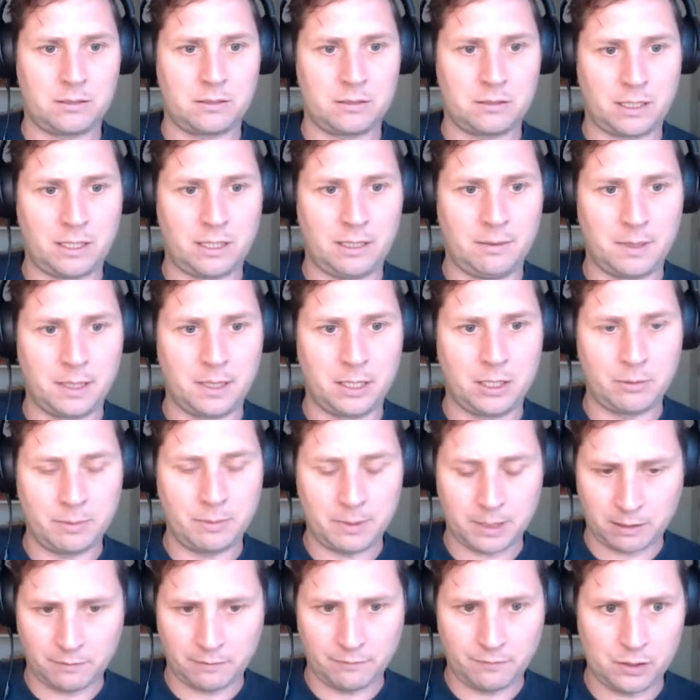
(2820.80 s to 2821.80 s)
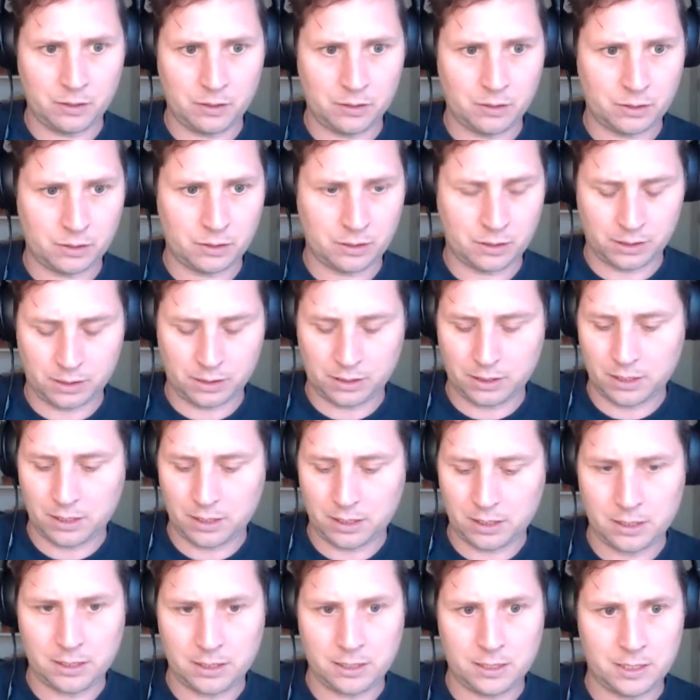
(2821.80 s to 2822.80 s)
I'm a little bit confused.
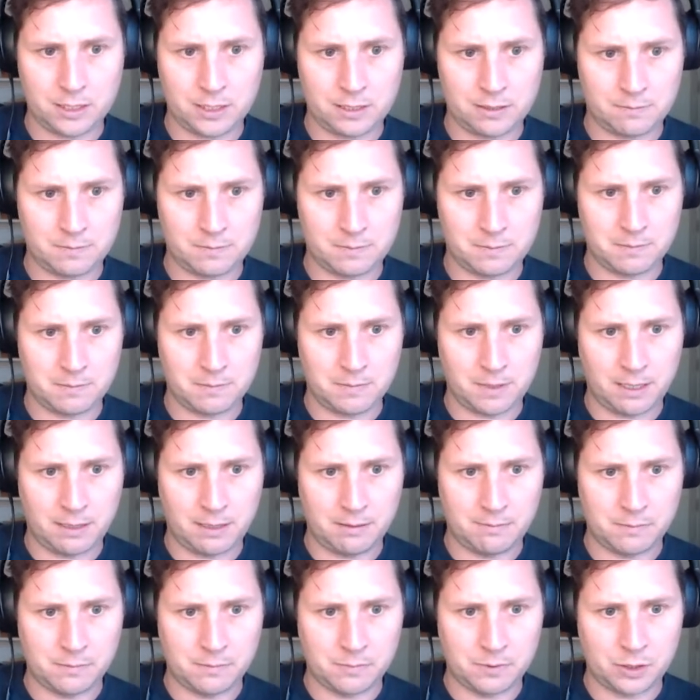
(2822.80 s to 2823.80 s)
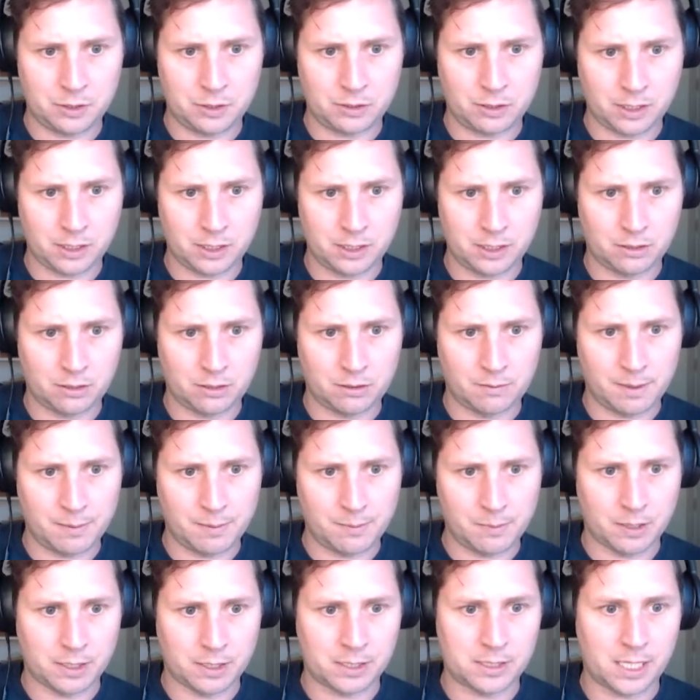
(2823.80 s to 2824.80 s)
I'm struggling to
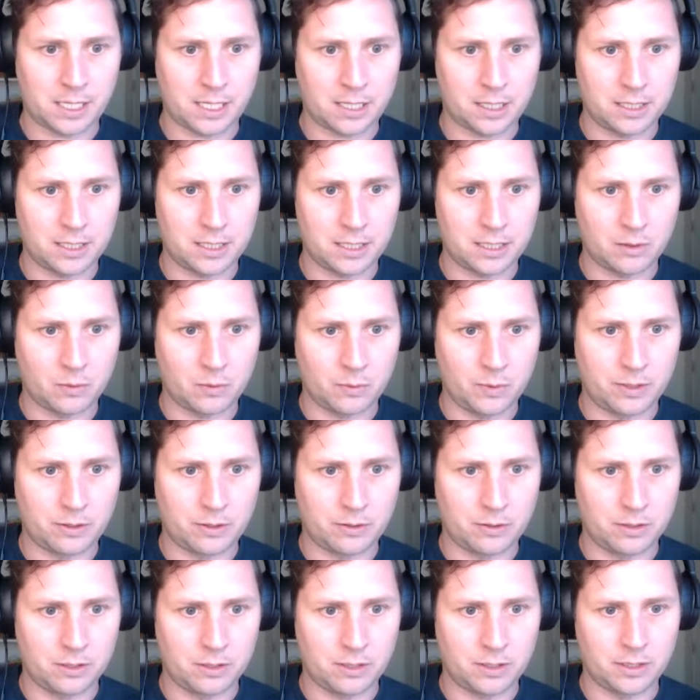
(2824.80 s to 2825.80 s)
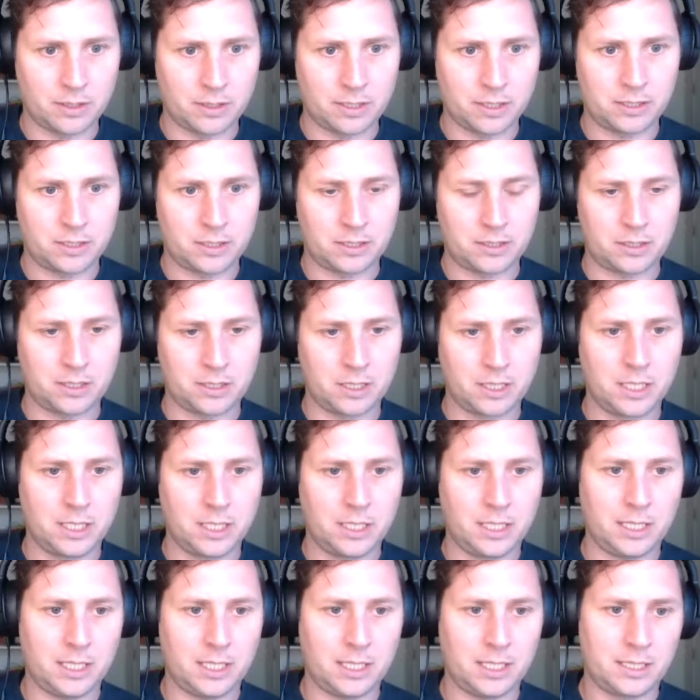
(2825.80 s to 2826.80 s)
remember exactly whether or not this
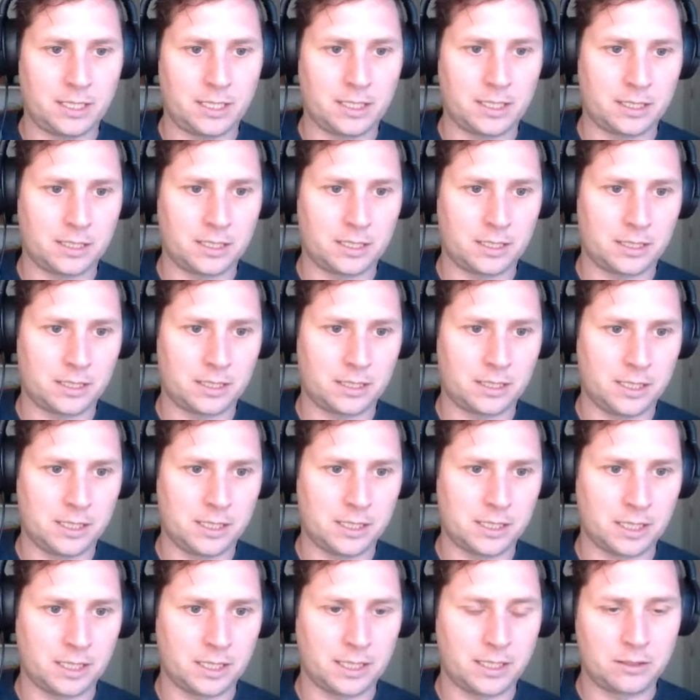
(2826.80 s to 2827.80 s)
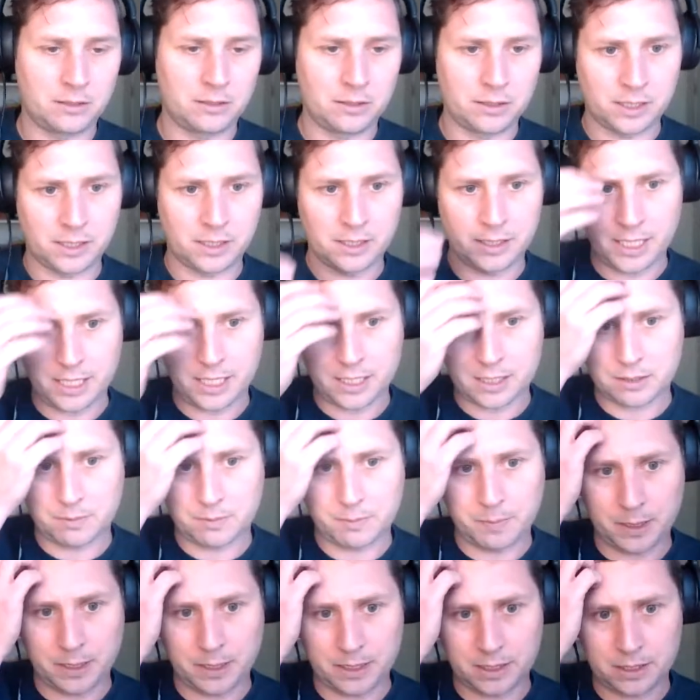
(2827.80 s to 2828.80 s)
is legal syntax,
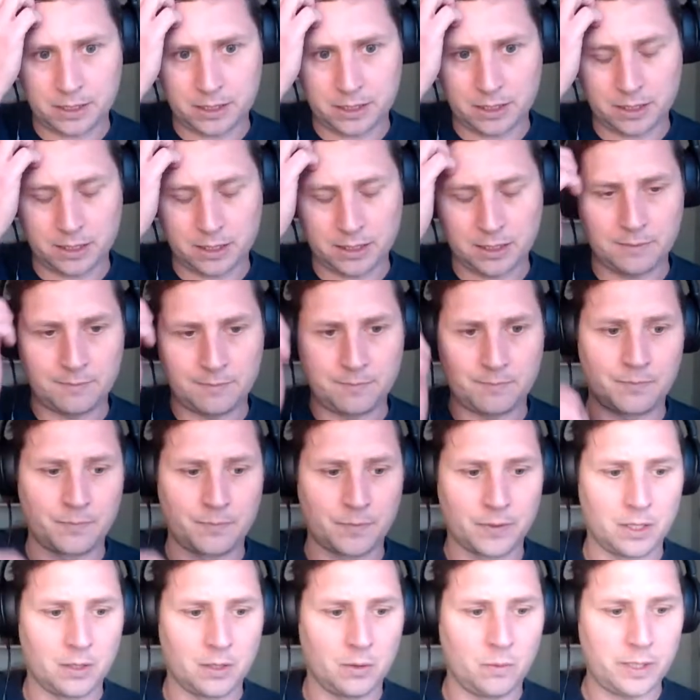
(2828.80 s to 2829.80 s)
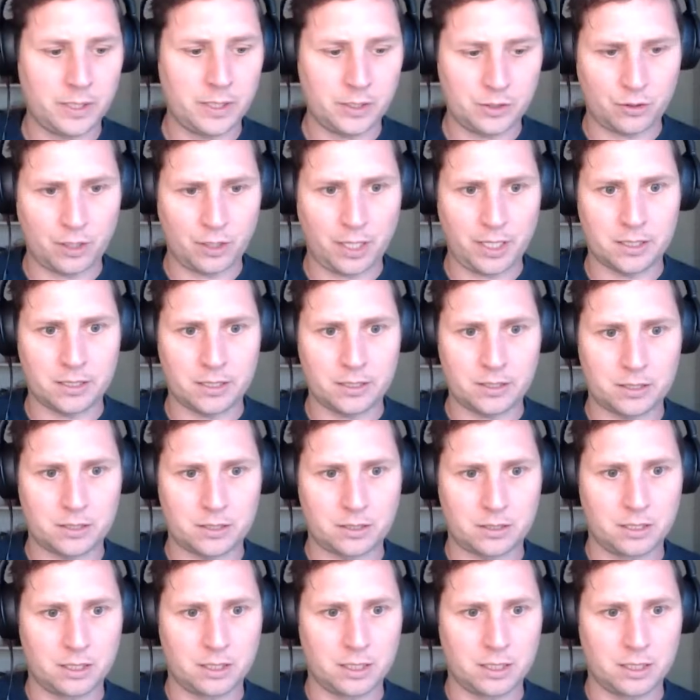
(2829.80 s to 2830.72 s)
but we can try this.